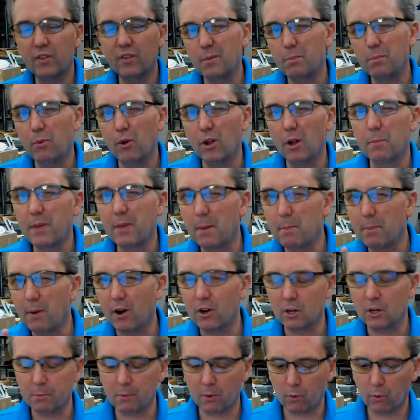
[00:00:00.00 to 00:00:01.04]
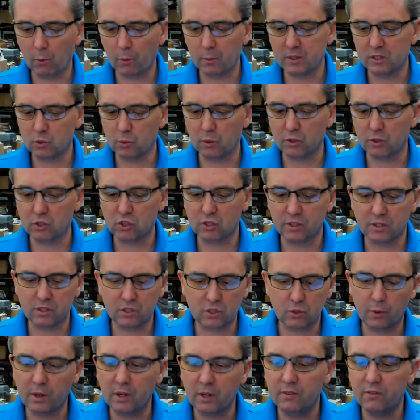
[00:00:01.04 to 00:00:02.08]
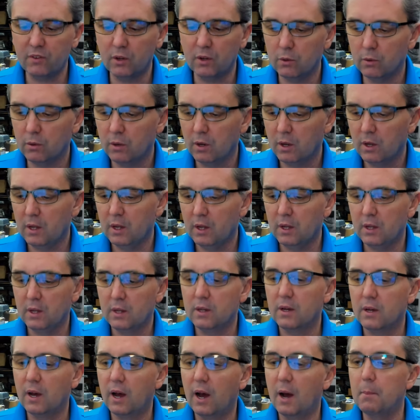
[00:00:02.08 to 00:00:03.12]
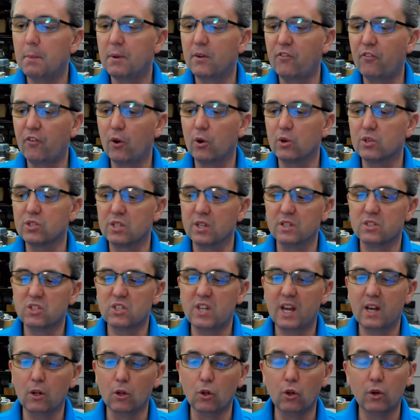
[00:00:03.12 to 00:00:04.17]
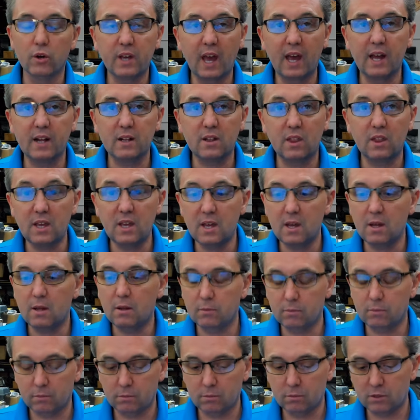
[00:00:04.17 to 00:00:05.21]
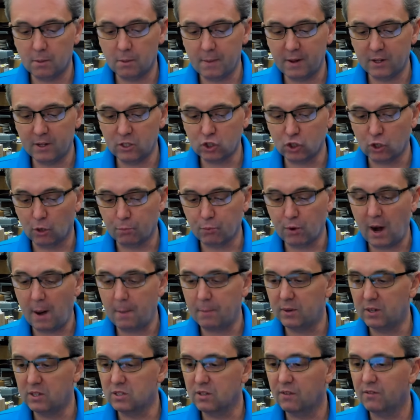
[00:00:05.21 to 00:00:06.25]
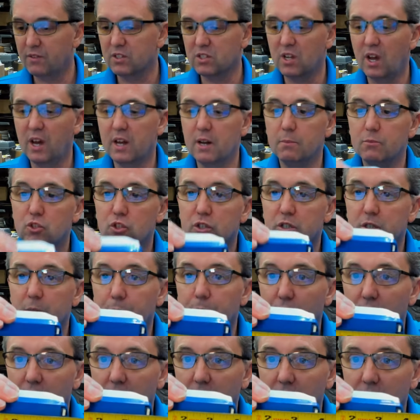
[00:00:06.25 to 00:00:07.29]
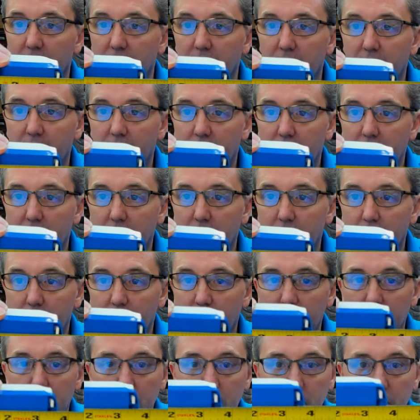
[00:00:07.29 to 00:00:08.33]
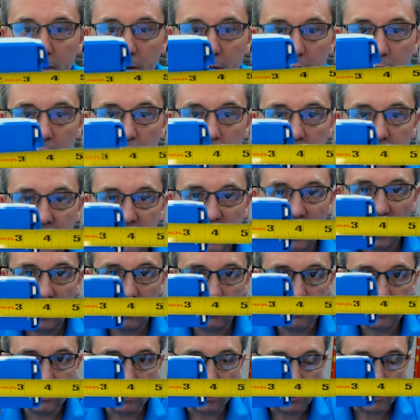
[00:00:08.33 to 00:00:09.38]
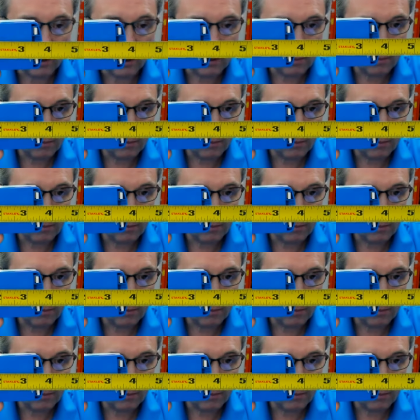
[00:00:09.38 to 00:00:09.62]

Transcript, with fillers: i'll pull up that part number when we switch to the screen view uh, but first let's take a look at the dimensional properties of this item just to put a scale to it